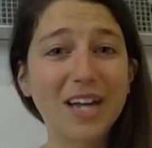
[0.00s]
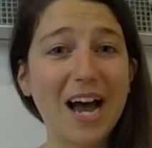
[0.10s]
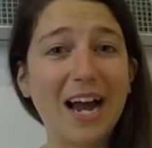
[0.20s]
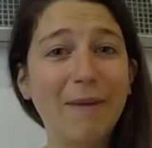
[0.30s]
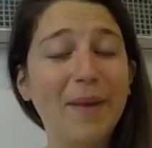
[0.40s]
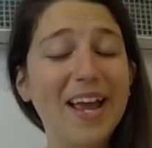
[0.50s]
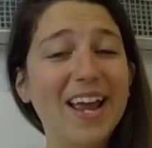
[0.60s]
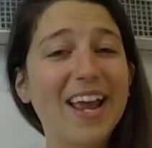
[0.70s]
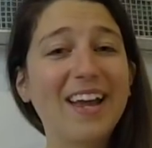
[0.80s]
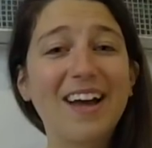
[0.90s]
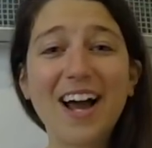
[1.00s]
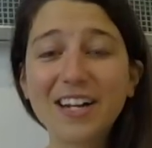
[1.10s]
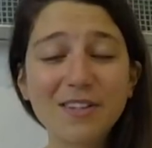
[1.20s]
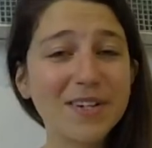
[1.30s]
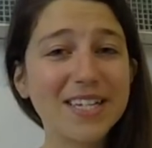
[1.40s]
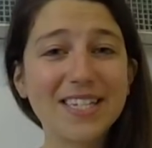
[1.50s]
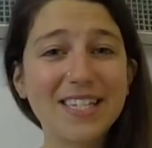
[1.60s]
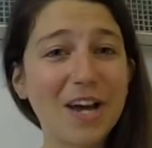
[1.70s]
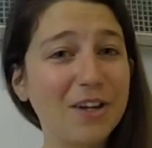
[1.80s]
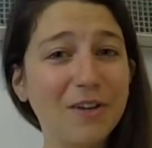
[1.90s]
time. And I just want to
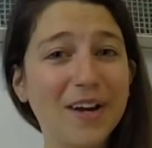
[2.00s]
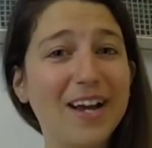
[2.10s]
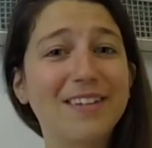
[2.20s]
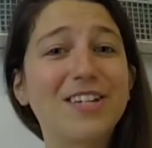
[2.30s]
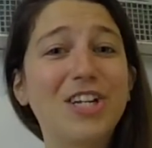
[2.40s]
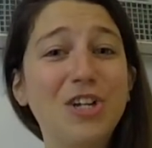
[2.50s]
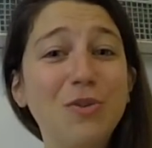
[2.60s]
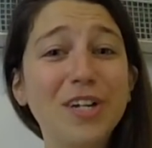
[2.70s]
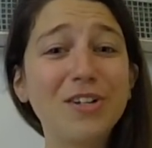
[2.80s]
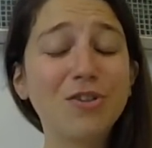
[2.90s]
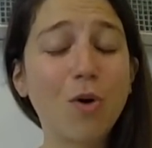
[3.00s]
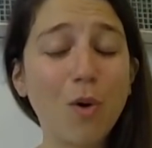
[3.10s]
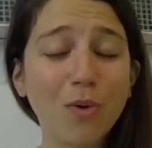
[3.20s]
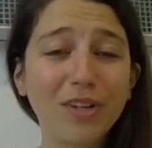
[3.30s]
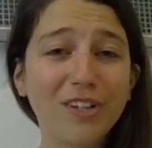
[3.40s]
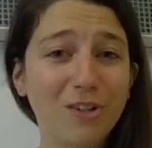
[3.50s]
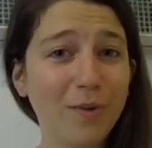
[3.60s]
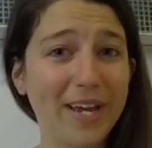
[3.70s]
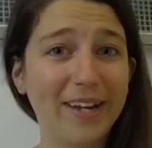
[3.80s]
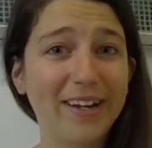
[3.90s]
tell you guys, you can totally do
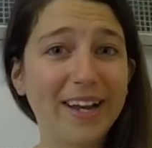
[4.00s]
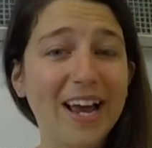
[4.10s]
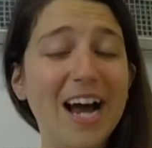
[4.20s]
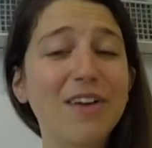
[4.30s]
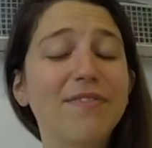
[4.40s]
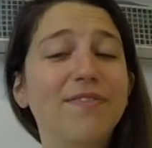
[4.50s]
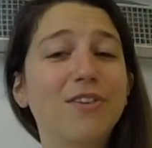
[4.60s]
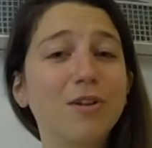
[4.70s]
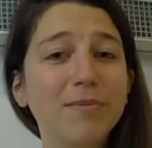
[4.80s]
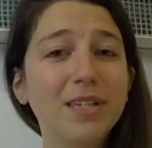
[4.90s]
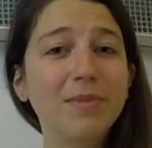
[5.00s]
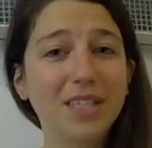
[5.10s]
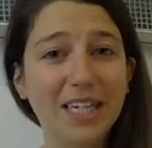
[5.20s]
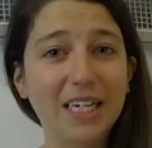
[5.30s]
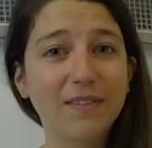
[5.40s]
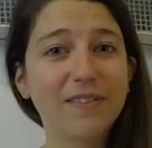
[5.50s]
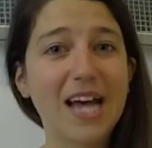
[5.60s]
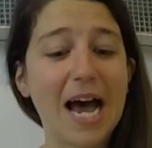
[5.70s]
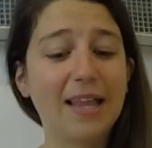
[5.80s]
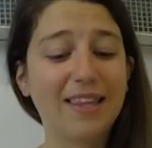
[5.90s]
it. I firmly believe
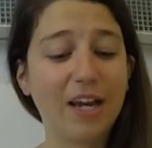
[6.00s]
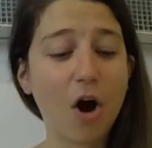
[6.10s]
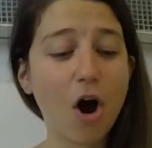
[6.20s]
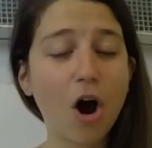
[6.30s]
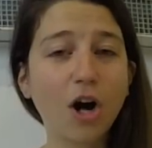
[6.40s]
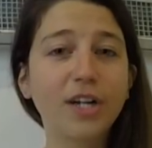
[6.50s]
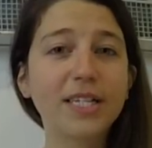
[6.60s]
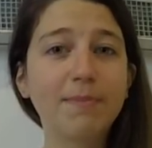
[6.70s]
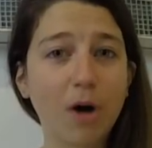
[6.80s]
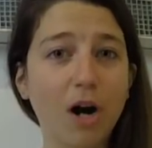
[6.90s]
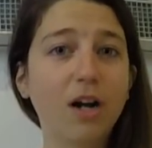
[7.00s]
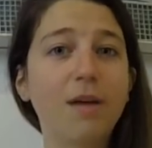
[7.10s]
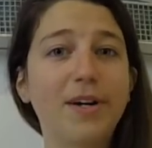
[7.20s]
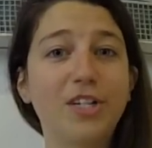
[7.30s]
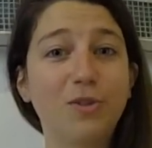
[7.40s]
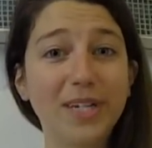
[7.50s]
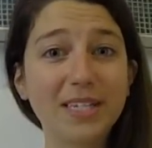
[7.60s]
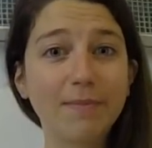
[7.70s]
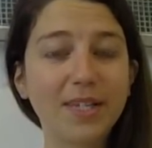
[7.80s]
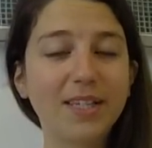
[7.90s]
that the hardest part about doing
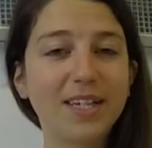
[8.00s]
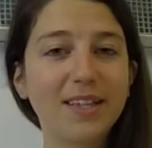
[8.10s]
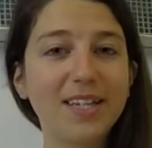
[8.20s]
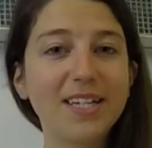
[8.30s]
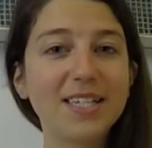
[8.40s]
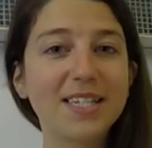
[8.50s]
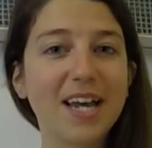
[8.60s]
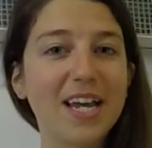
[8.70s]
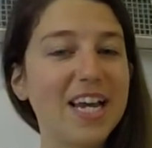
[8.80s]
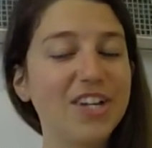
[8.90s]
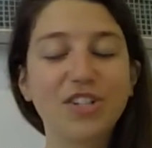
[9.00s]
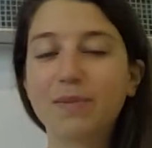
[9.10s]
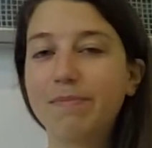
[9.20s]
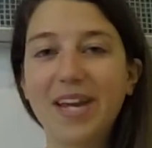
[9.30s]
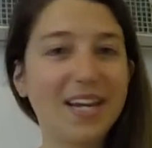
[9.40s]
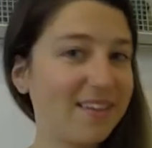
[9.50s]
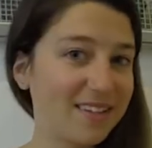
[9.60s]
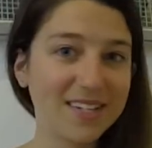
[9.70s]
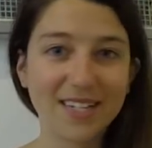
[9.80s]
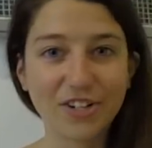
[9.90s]
something like this is just making
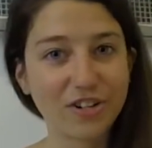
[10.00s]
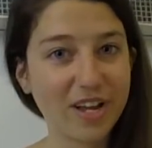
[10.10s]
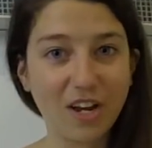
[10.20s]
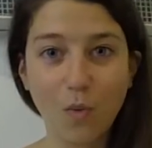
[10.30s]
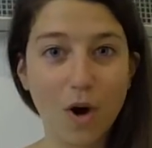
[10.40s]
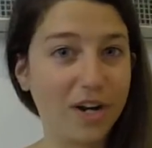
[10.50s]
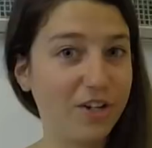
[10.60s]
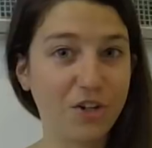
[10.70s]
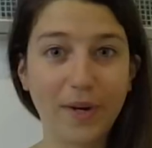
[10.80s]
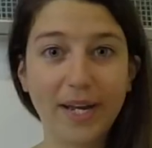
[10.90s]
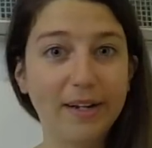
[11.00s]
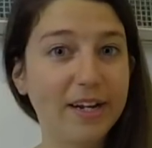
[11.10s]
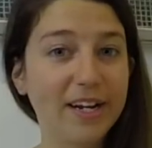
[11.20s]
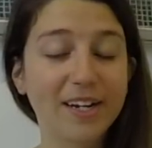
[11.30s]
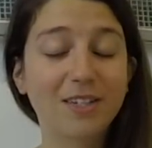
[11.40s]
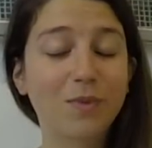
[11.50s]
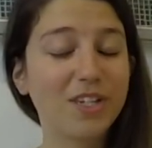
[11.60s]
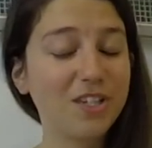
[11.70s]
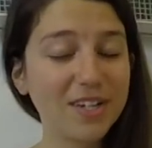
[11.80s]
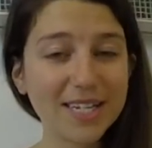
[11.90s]
the decision that you want to do it. Because
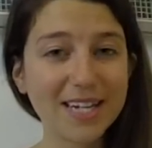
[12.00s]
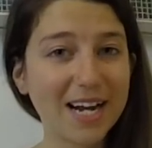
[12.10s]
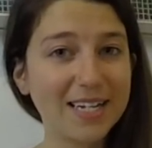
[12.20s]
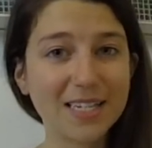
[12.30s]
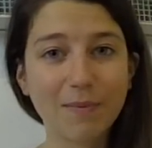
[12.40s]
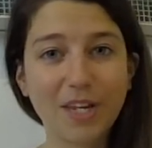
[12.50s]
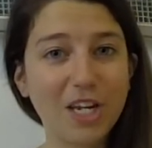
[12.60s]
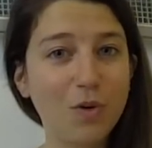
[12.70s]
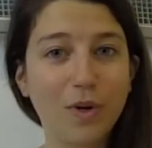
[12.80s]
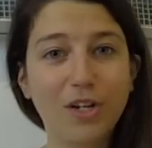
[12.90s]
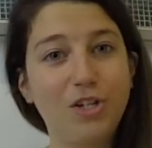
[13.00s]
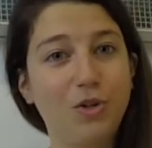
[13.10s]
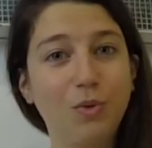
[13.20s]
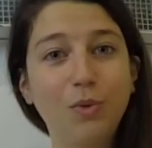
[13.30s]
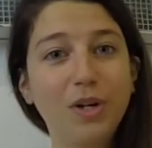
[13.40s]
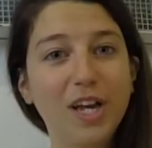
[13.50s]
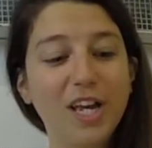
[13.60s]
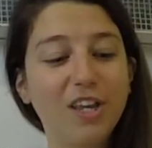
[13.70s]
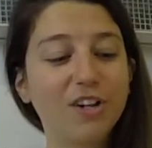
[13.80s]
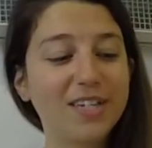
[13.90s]
once you decide it's something you want to do,
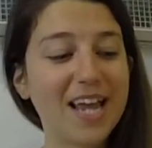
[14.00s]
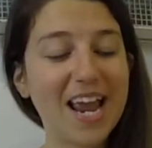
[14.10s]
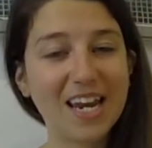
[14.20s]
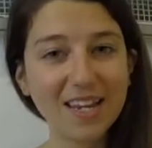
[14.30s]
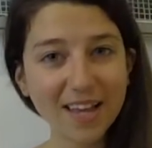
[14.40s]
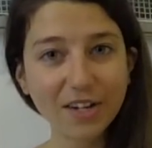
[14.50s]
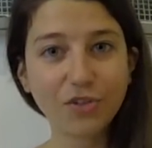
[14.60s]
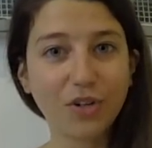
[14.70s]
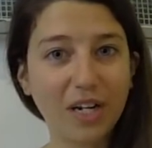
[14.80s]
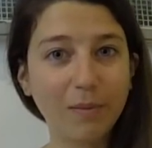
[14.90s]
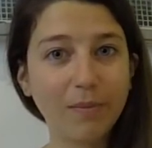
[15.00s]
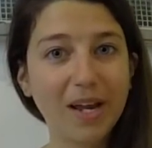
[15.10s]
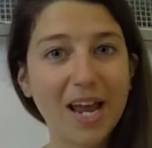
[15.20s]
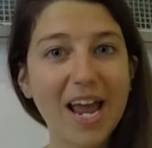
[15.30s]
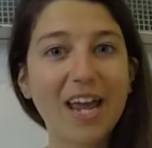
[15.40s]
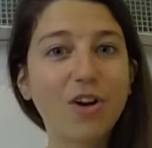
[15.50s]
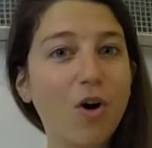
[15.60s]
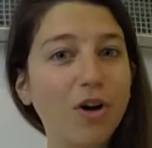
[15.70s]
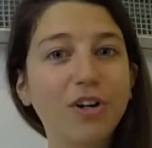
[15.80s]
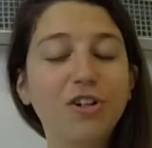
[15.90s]
you're taking that dream and
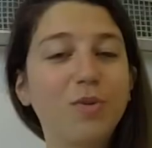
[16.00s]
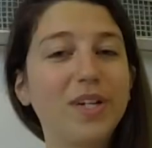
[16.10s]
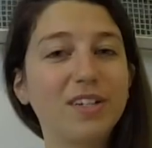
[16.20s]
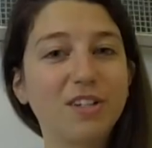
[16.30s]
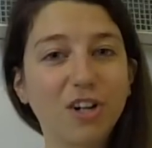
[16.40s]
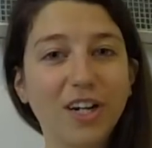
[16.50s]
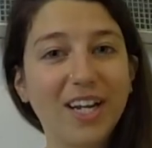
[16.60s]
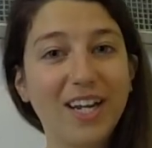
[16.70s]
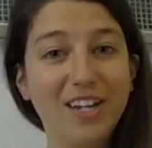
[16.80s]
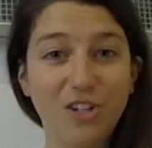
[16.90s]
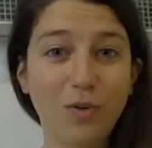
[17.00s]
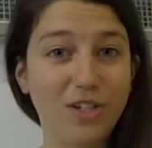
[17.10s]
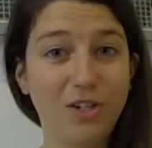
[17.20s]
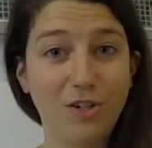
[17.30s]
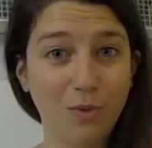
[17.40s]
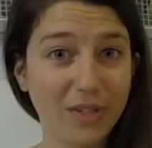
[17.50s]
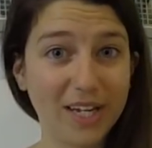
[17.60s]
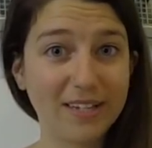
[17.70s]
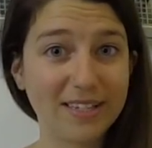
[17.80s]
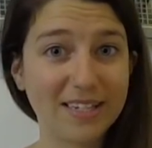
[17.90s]
all you're doing is turning it into a to-do
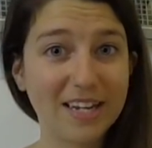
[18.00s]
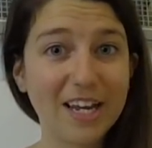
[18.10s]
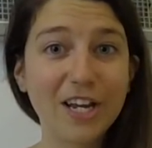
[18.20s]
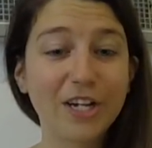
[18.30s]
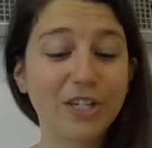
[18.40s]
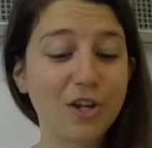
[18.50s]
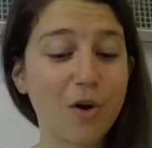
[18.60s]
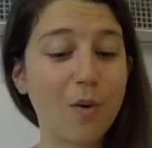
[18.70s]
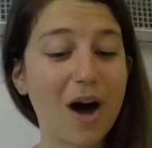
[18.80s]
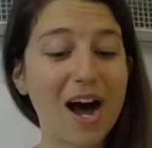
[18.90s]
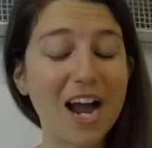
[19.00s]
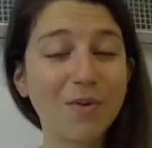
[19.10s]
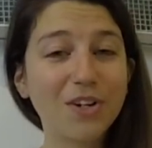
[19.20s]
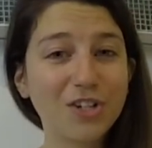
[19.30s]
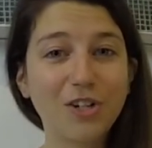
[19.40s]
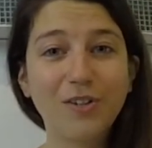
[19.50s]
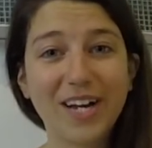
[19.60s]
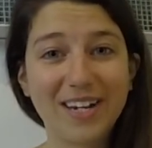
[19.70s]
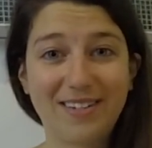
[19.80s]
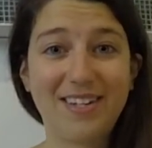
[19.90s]
list. So I want to show you
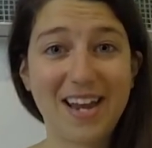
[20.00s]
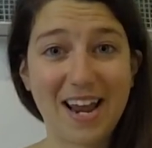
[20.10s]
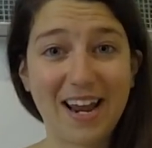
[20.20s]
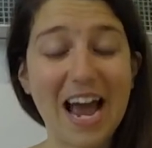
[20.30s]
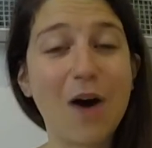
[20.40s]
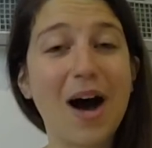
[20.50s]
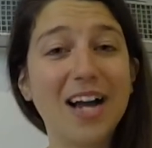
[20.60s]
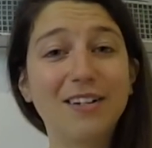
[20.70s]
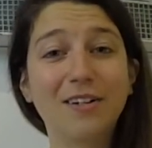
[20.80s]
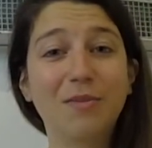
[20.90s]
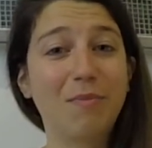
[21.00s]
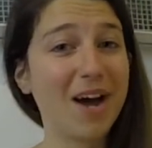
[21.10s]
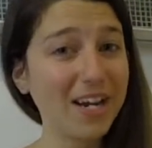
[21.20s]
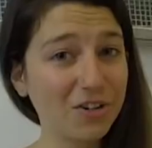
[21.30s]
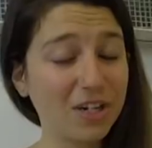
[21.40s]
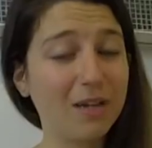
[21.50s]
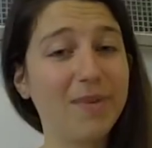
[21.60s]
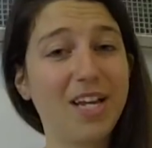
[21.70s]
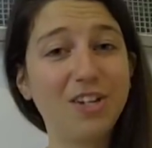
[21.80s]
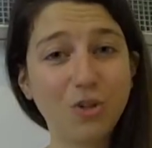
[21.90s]
guys today how I turned my
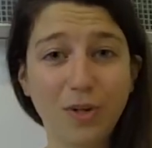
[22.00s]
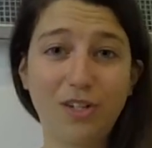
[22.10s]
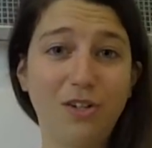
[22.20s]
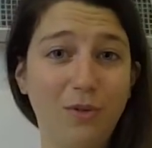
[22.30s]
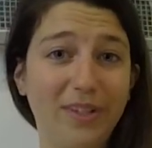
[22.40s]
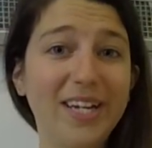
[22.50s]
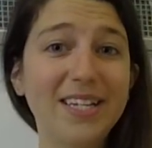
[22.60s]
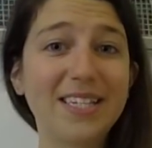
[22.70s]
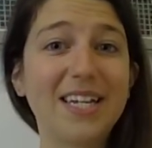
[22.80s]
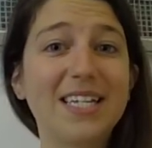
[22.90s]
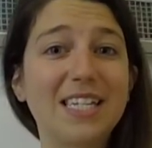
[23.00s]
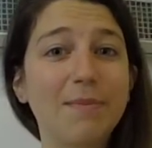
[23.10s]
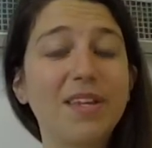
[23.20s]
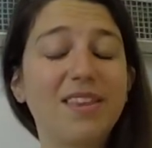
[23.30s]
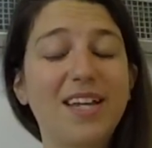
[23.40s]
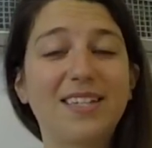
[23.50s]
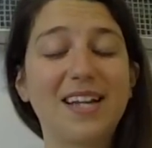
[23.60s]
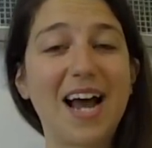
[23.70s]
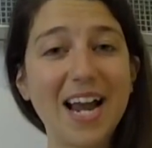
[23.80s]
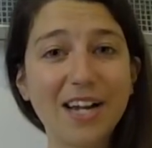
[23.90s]
dream into a to-do list and some of the things
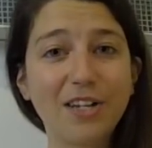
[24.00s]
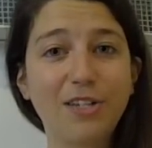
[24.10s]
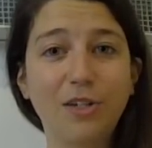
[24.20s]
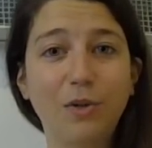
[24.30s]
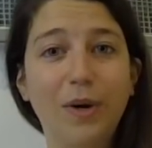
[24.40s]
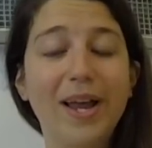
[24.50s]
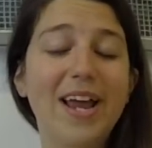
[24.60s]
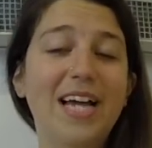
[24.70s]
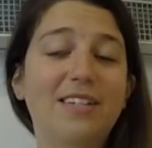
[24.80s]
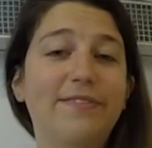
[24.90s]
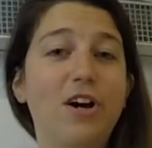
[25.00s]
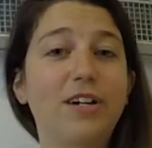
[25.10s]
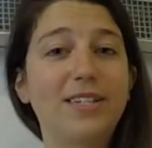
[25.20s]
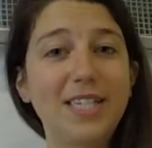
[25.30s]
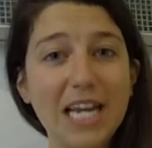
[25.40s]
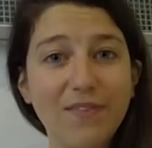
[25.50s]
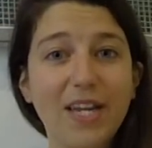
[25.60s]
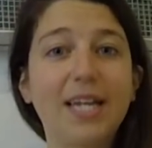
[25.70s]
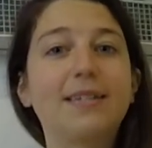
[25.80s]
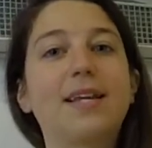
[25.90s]
that I had to do as far as
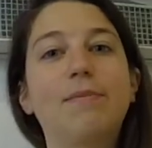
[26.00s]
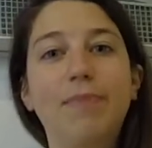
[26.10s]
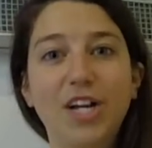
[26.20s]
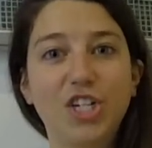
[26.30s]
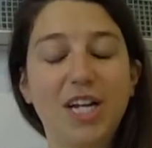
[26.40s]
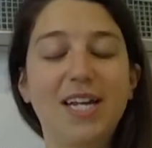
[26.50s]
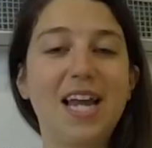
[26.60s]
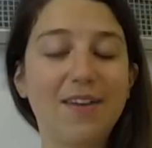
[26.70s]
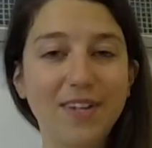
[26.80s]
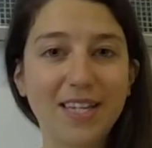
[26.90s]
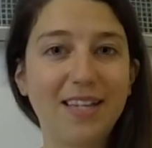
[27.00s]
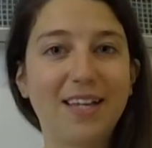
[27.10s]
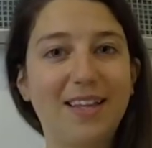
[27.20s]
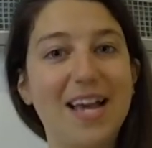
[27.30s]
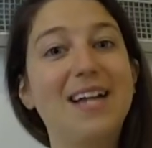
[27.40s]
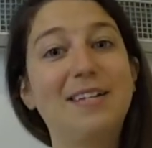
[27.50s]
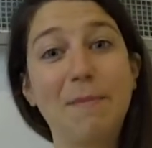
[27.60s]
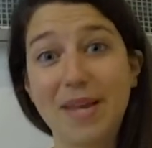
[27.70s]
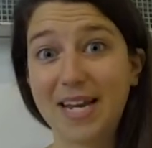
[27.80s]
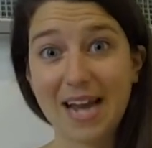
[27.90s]
savings and budget and everything like that
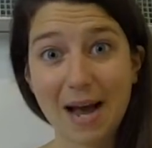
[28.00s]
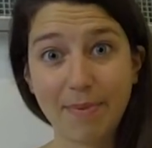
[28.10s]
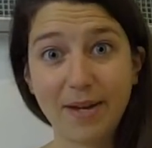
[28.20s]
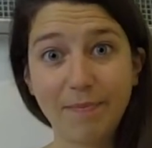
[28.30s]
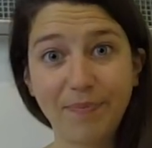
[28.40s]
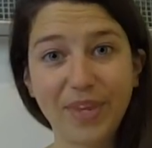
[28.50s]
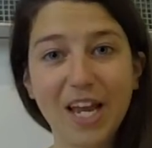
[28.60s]
to make it happen.